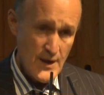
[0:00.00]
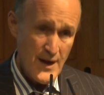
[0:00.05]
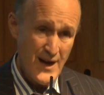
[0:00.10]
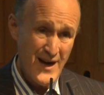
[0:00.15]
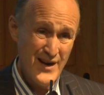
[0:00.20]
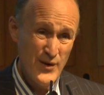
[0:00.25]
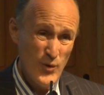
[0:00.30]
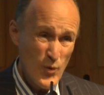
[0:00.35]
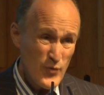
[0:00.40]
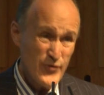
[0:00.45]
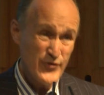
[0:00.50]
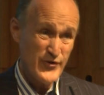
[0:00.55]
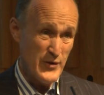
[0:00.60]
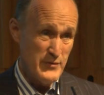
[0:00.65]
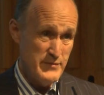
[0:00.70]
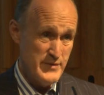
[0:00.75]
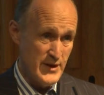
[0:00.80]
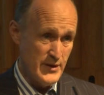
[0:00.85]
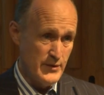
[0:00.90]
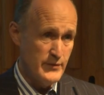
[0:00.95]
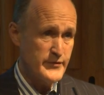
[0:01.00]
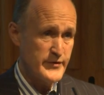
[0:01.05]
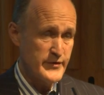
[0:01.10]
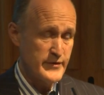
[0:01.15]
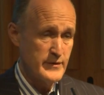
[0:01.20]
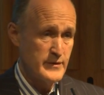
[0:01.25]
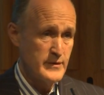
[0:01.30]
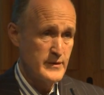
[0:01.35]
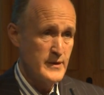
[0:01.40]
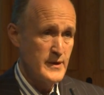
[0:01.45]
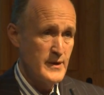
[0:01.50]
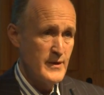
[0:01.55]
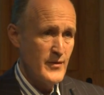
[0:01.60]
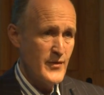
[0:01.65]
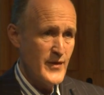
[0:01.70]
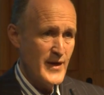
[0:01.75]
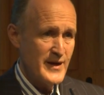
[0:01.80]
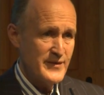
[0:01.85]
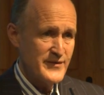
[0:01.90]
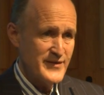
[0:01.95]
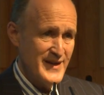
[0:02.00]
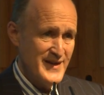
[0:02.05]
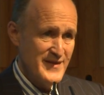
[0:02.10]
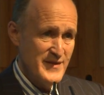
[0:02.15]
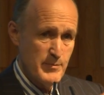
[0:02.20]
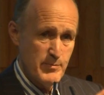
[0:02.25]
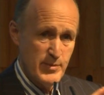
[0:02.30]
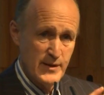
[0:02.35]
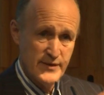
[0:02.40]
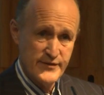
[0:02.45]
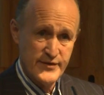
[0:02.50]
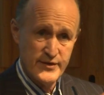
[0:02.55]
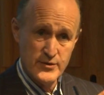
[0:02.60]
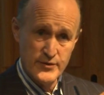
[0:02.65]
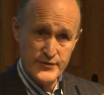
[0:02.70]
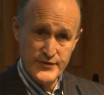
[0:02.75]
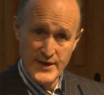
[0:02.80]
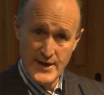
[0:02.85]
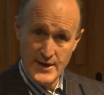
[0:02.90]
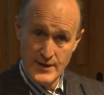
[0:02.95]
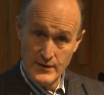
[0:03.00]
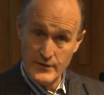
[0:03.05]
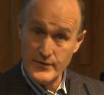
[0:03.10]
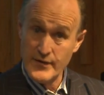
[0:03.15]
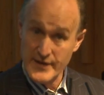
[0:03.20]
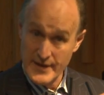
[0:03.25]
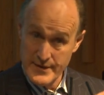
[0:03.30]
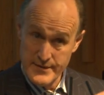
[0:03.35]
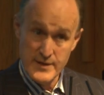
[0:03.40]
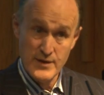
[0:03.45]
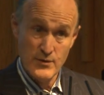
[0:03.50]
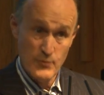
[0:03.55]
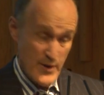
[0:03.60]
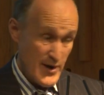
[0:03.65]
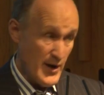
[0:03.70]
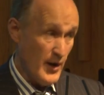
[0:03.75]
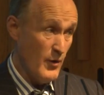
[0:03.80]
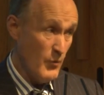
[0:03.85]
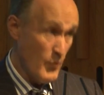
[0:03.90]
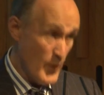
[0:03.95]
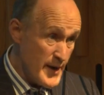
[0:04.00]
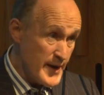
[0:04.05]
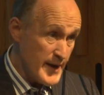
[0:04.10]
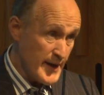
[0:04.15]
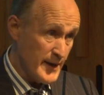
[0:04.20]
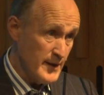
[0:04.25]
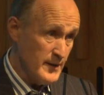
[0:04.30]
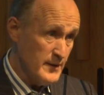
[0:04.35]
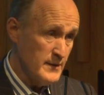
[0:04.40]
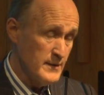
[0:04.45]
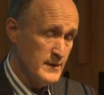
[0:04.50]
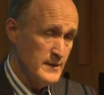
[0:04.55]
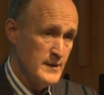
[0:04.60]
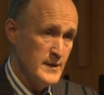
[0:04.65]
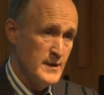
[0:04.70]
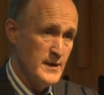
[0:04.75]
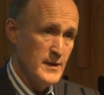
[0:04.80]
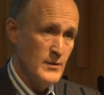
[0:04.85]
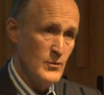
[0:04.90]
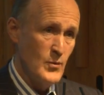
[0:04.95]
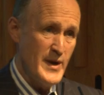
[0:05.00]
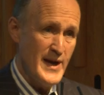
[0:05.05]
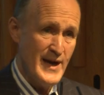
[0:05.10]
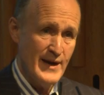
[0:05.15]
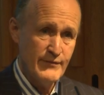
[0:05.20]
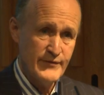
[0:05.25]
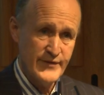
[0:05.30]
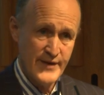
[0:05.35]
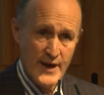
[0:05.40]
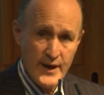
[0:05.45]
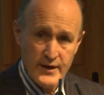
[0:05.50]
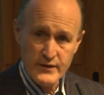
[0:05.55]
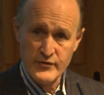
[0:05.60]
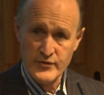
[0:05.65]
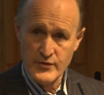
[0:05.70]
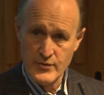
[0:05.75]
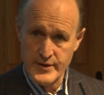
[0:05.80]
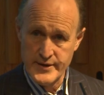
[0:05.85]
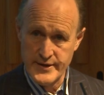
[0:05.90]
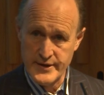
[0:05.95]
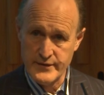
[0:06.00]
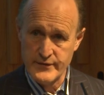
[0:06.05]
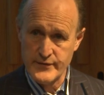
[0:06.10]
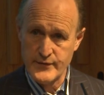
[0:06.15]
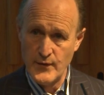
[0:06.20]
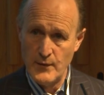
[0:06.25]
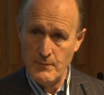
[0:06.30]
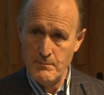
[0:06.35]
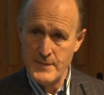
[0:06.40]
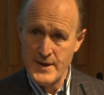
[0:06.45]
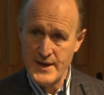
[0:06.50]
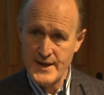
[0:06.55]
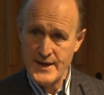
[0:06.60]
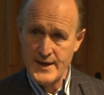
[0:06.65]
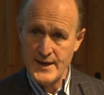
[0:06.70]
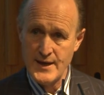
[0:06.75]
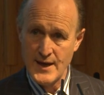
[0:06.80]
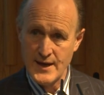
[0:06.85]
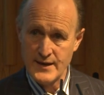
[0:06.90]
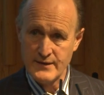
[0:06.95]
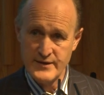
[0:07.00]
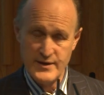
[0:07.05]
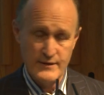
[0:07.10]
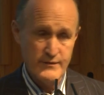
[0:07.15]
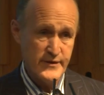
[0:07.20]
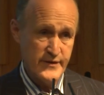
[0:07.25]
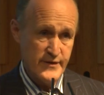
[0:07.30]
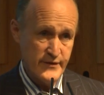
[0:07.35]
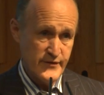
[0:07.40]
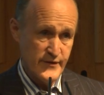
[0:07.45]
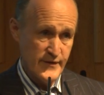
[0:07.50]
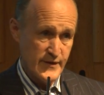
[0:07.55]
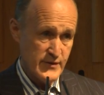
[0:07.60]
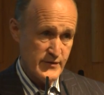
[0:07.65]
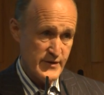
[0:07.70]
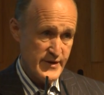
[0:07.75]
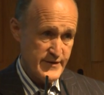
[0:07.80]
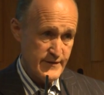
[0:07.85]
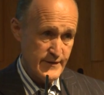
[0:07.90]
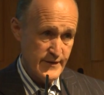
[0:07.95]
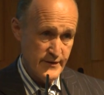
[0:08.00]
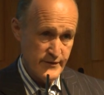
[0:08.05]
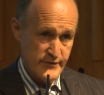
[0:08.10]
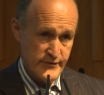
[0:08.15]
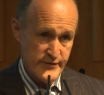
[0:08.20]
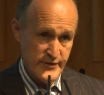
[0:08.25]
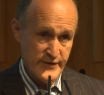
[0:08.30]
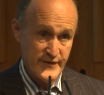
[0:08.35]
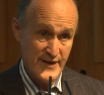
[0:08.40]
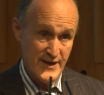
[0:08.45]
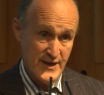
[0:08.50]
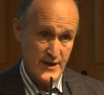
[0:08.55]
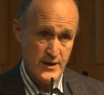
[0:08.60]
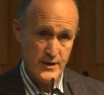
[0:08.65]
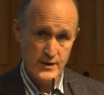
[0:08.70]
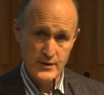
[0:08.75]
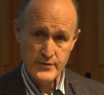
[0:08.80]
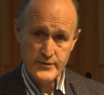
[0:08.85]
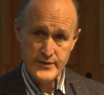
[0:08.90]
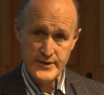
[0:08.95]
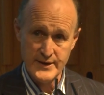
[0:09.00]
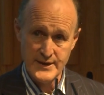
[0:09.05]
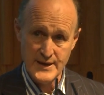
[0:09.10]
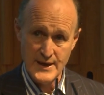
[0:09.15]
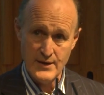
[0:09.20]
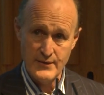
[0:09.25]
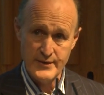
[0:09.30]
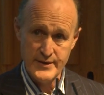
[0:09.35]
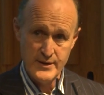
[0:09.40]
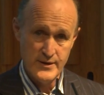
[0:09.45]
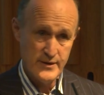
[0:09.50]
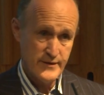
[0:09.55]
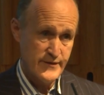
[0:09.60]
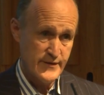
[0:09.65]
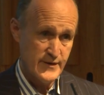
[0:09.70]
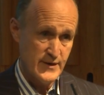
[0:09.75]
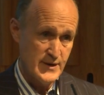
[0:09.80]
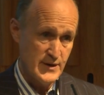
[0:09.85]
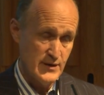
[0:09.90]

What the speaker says: I also note that in the political dialogue that I think we are winning, we have tax credits for many activities in the creative industries, including now in arts and